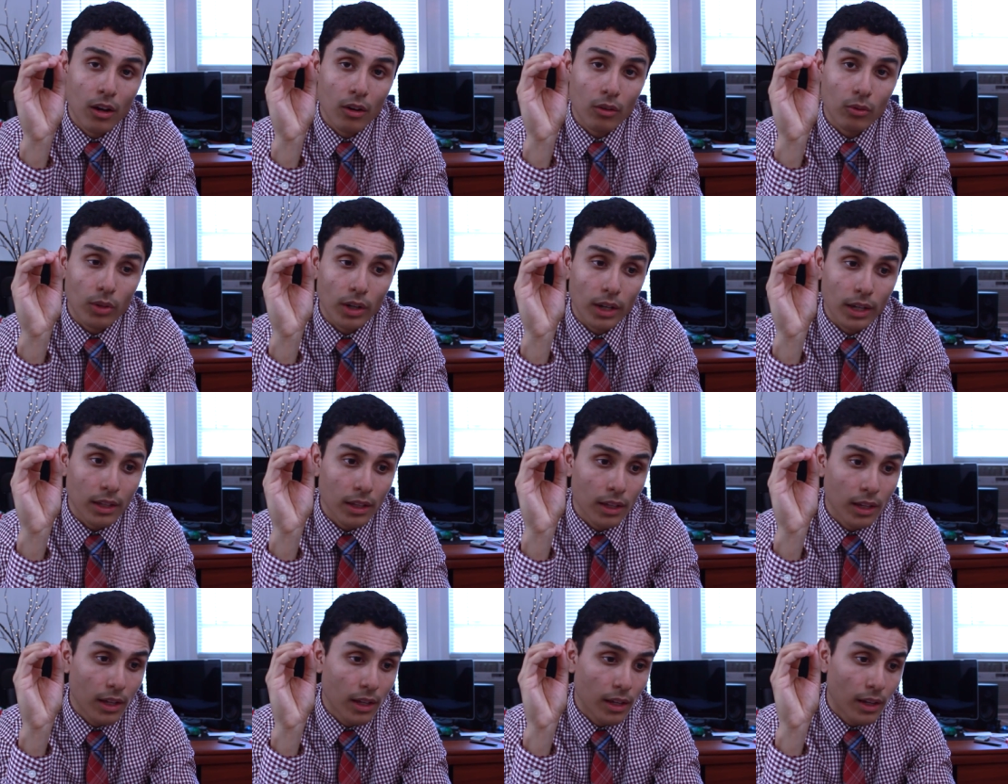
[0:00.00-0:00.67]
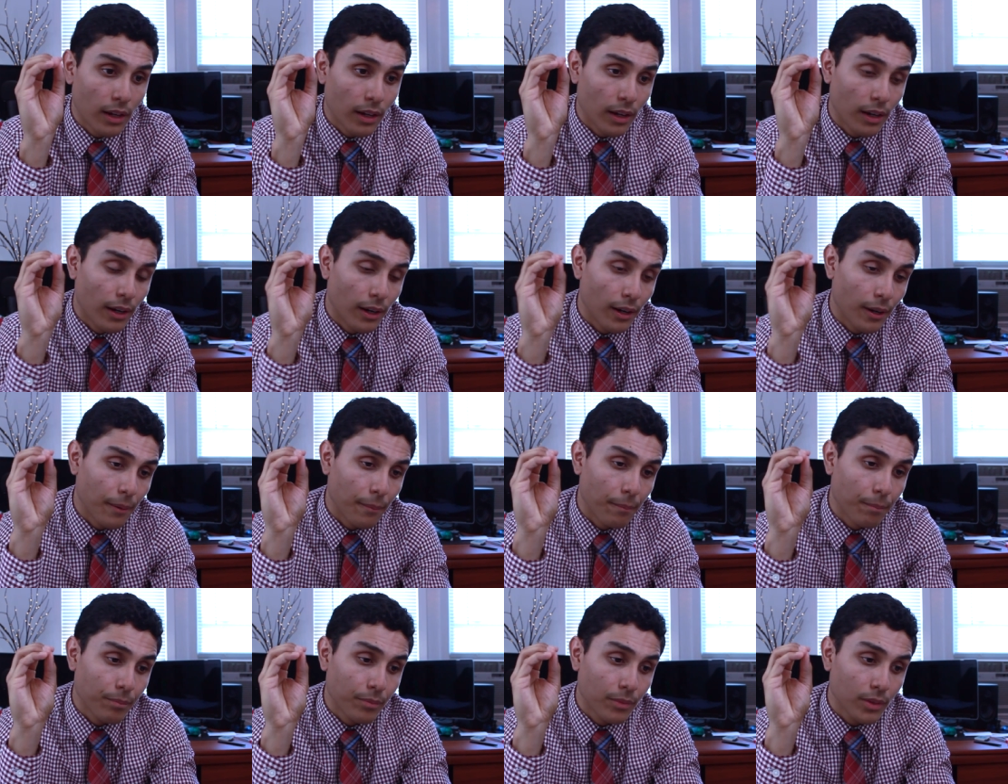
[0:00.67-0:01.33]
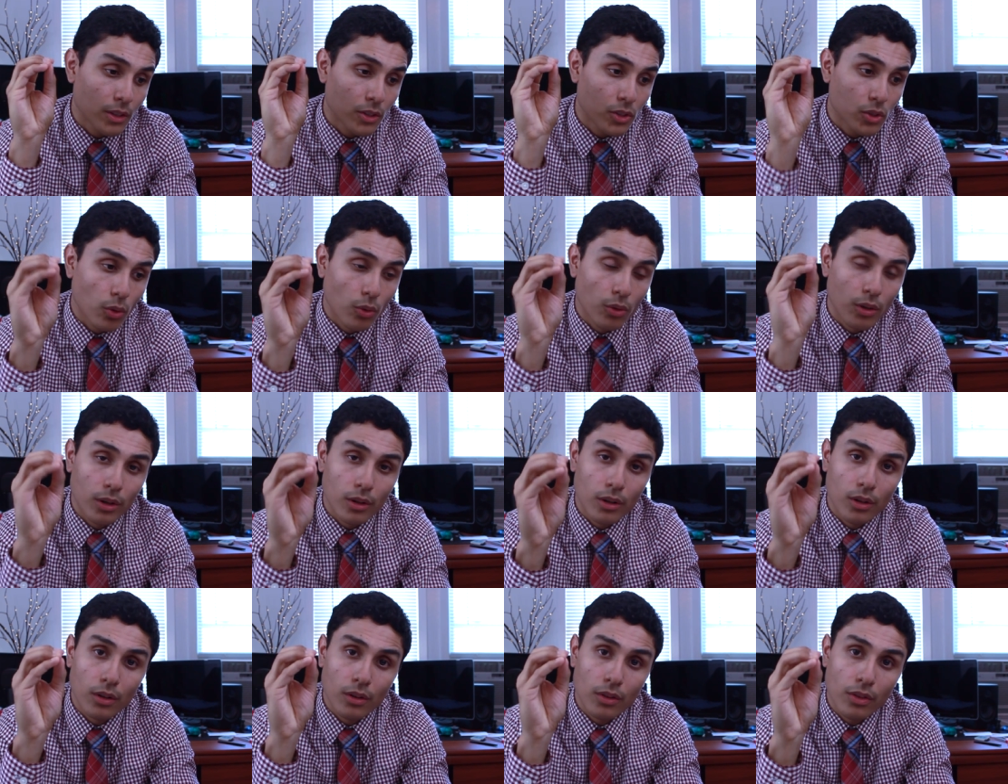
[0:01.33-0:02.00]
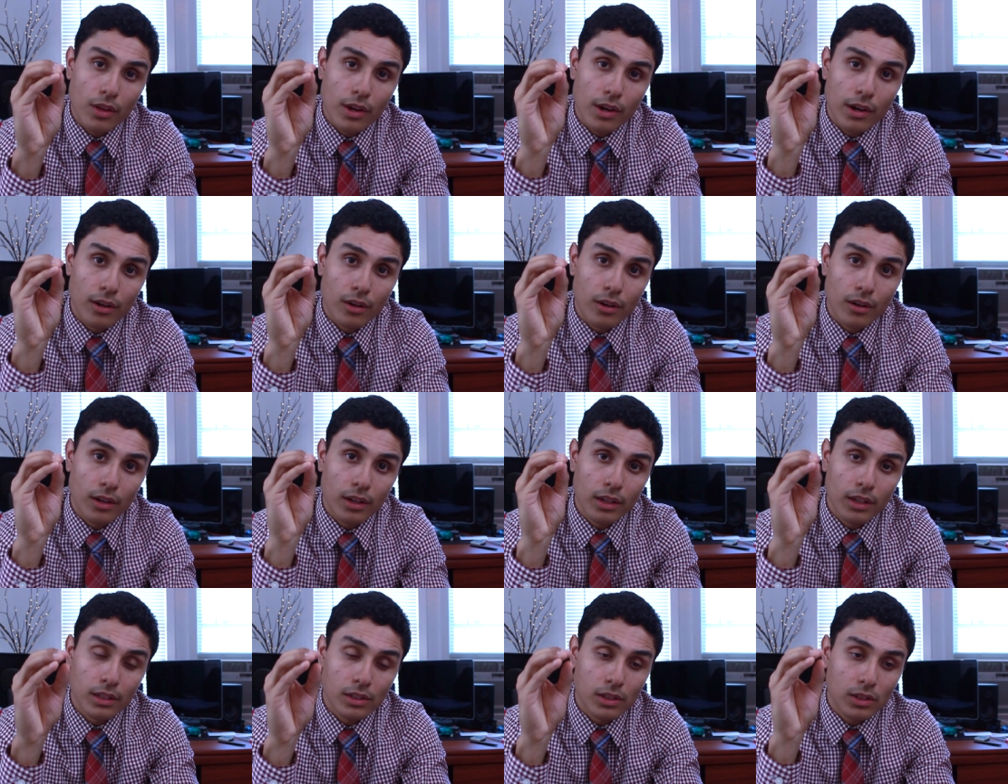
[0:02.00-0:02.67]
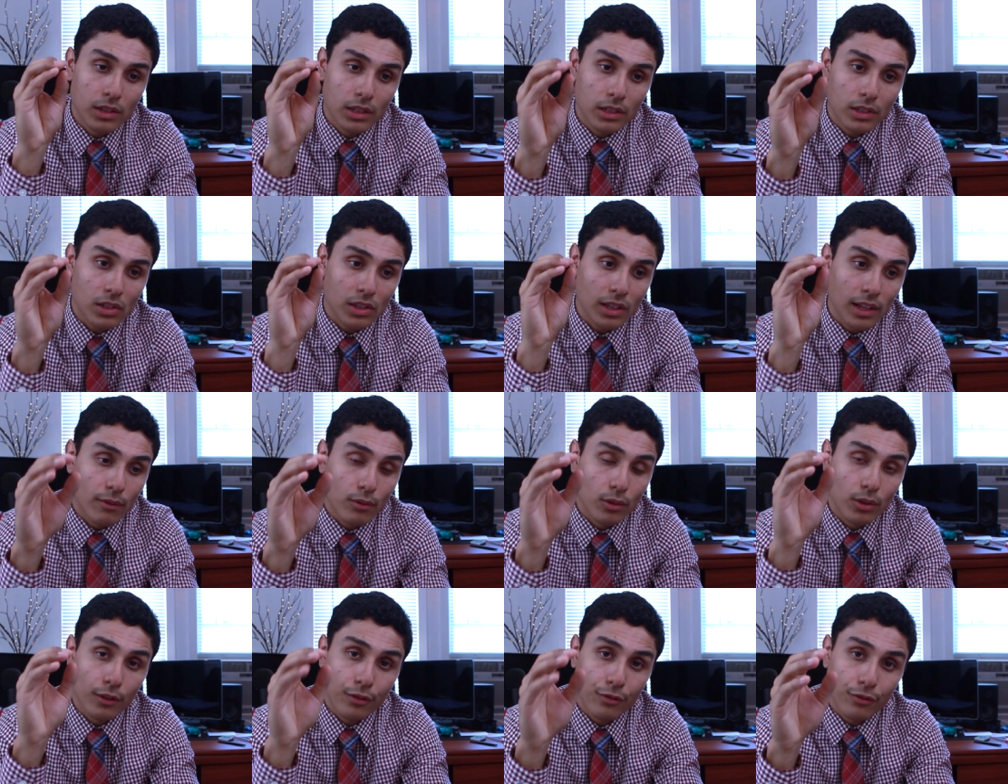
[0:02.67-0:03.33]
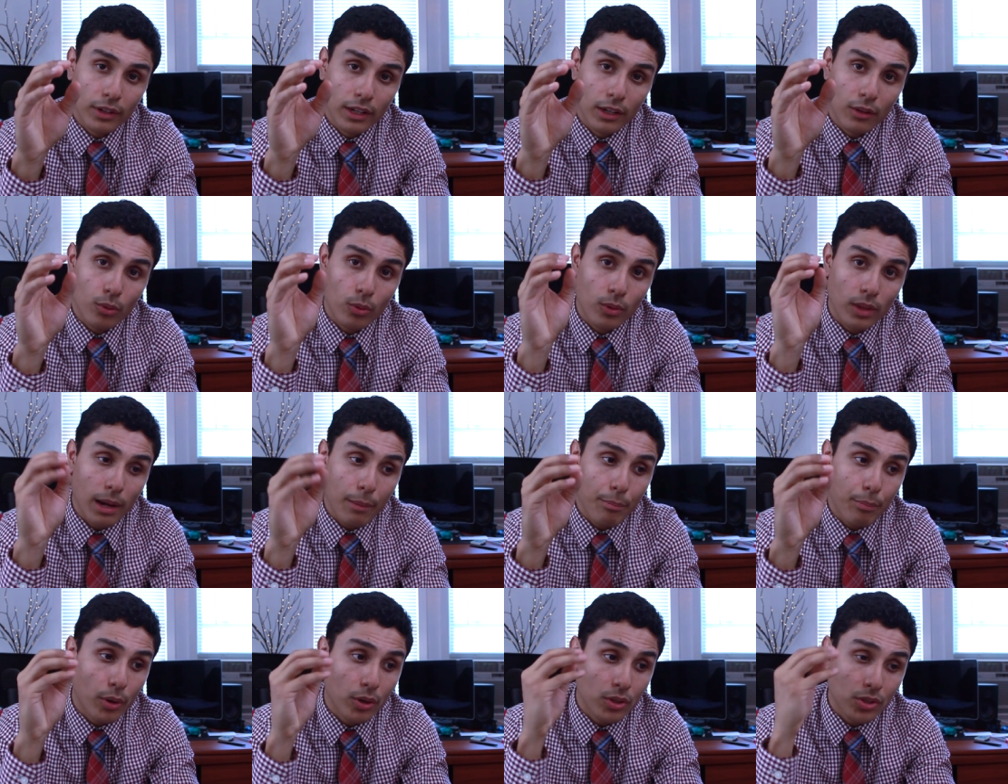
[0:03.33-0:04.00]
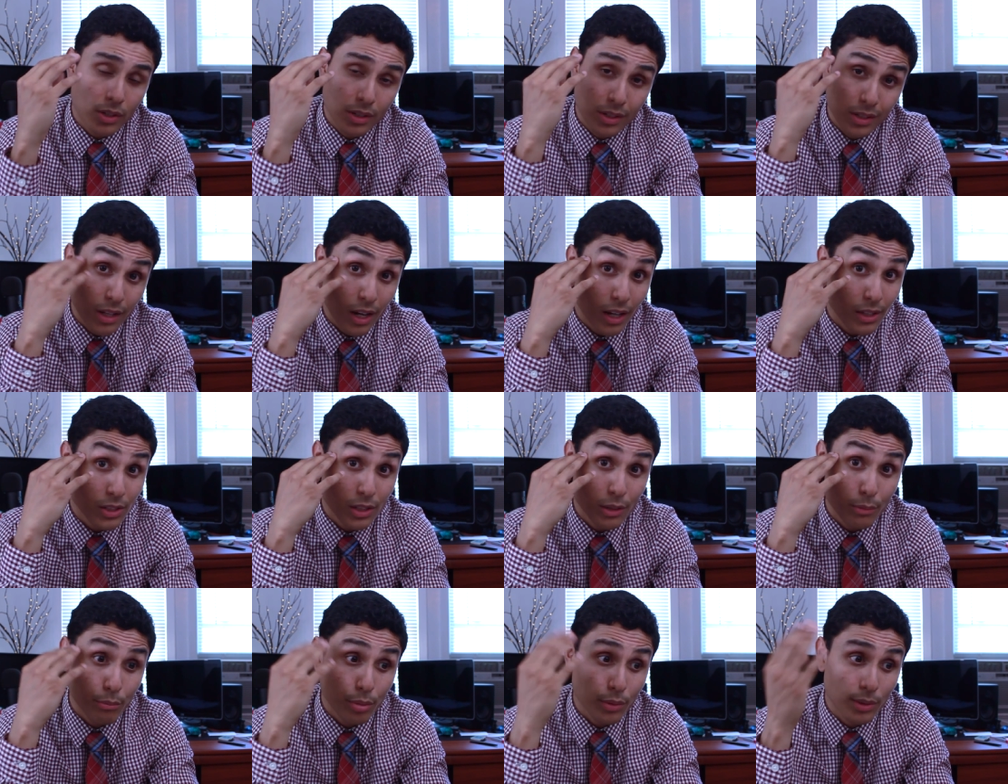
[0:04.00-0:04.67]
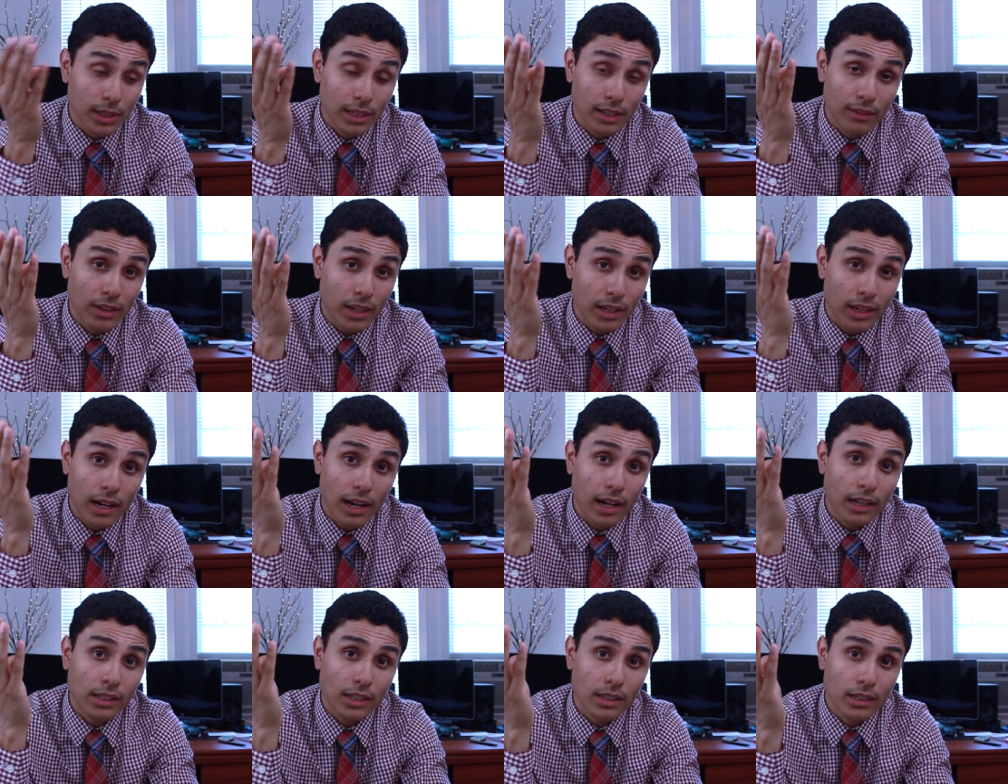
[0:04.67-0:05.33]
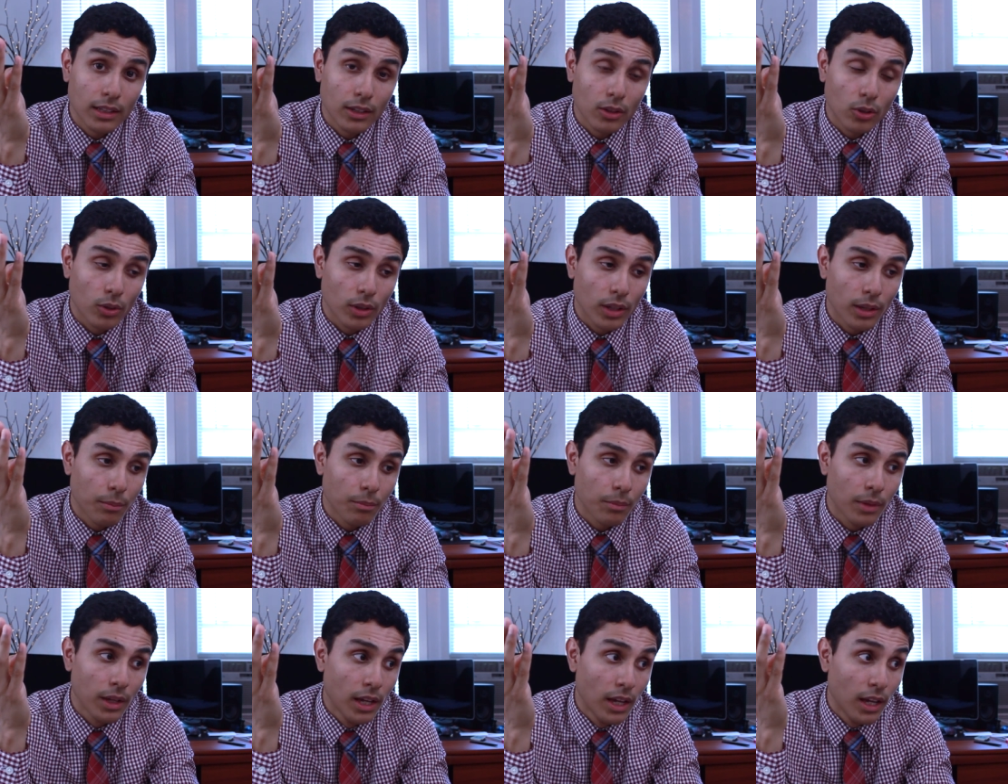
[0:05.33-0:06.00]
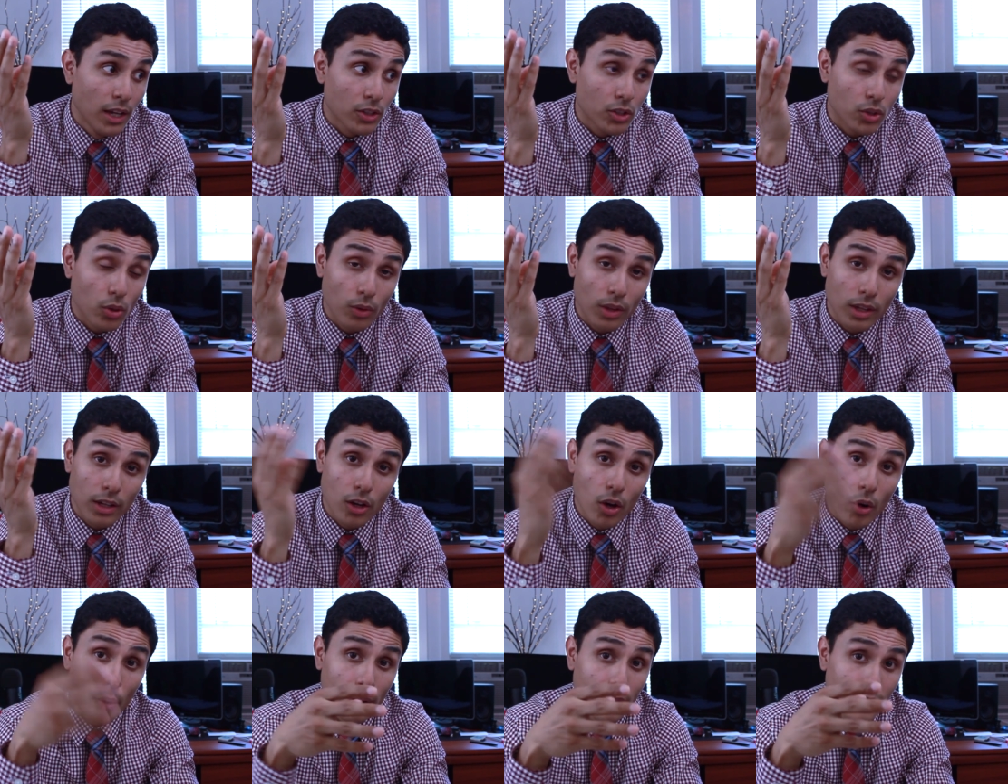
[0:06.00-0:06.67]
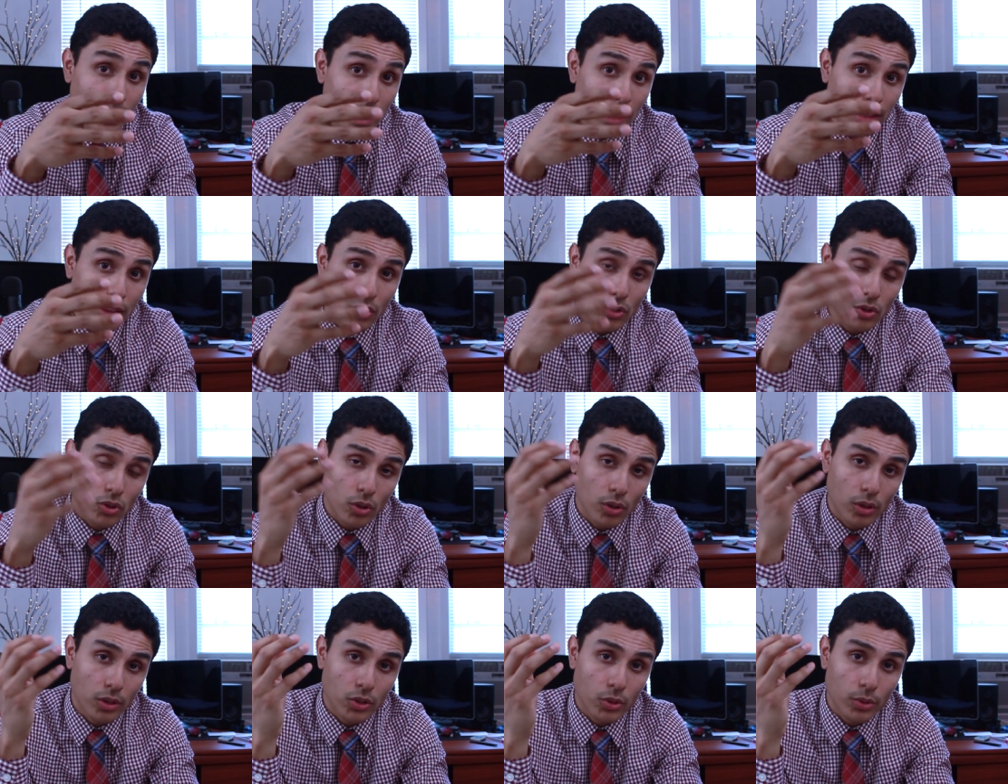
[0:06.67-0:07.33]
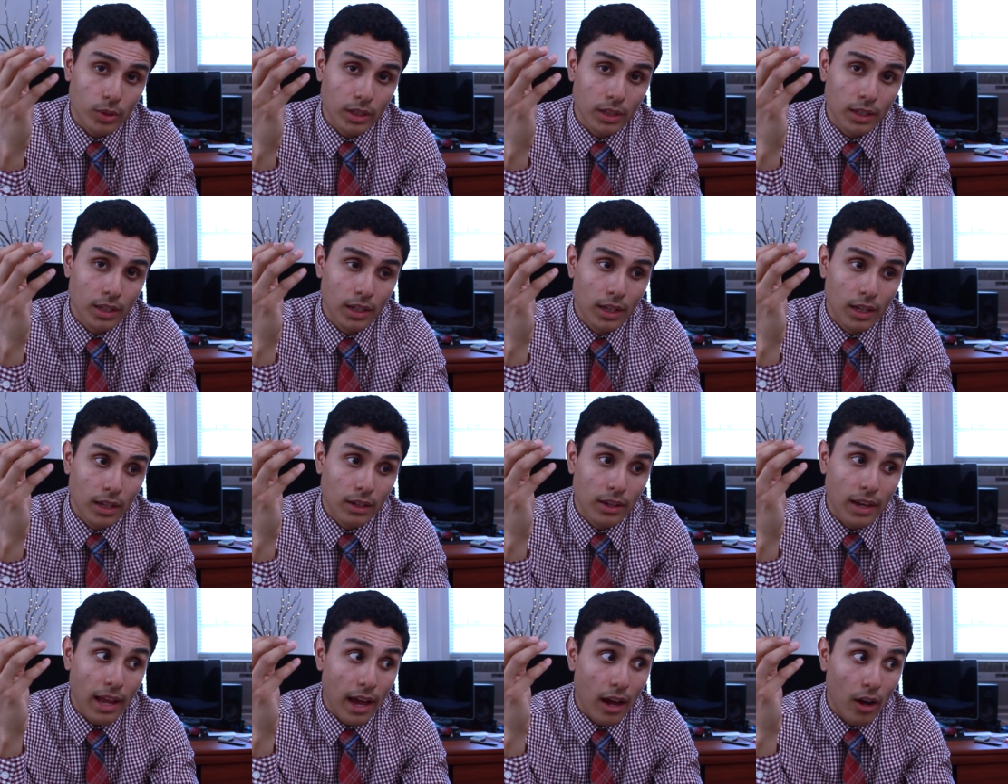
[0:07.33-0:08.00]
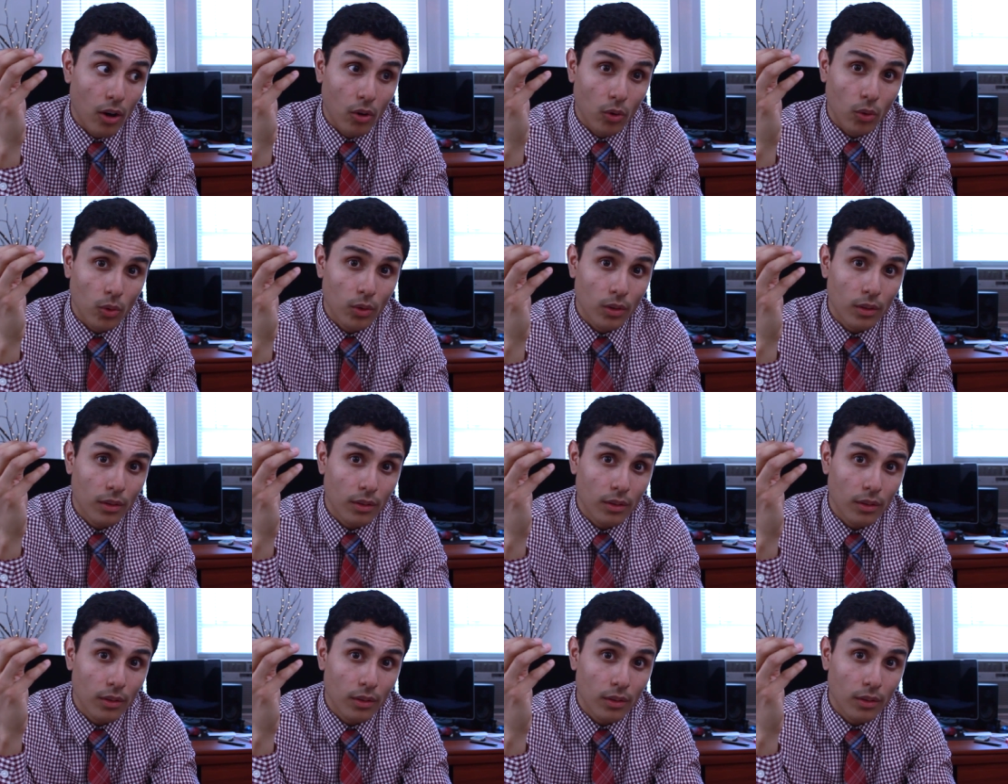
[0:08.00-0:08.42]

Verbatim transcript: right? Um, so there, there is this level of faith where that person doesn't believe that God can heal them, so they go and get the surgery. Now,